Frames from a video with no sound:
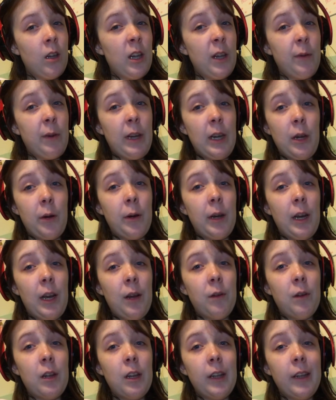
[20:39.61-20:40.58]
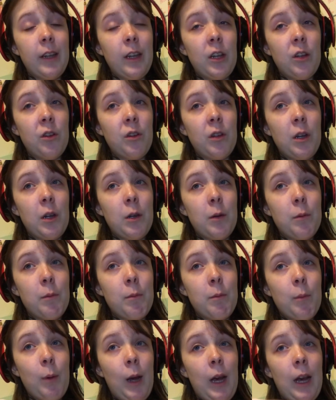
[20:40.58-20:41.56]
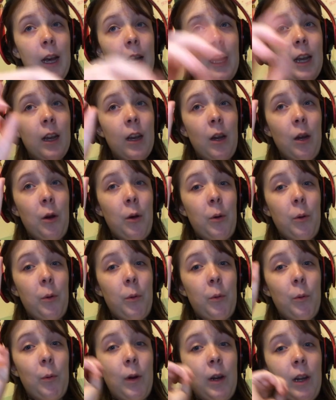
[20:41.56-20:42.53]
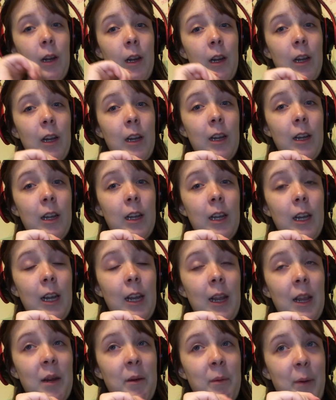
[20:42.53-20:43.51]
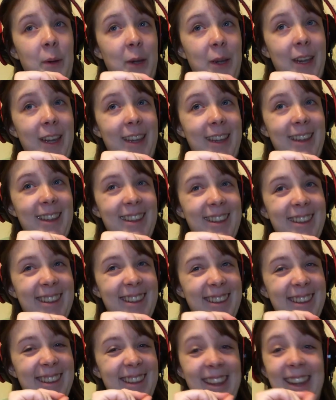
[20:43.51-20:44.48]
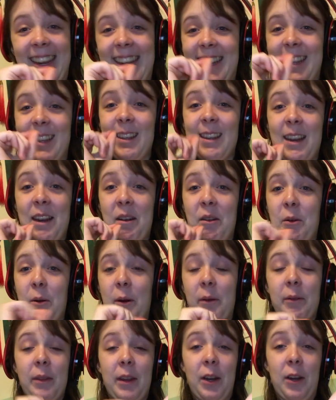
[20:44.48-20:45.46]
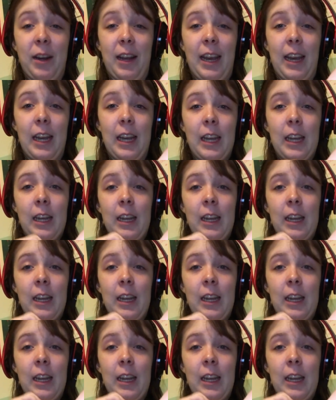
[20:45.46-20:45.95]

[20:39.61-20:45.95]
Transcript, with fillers: If I don't have 600 by 1 in the morning. It is now 12.30.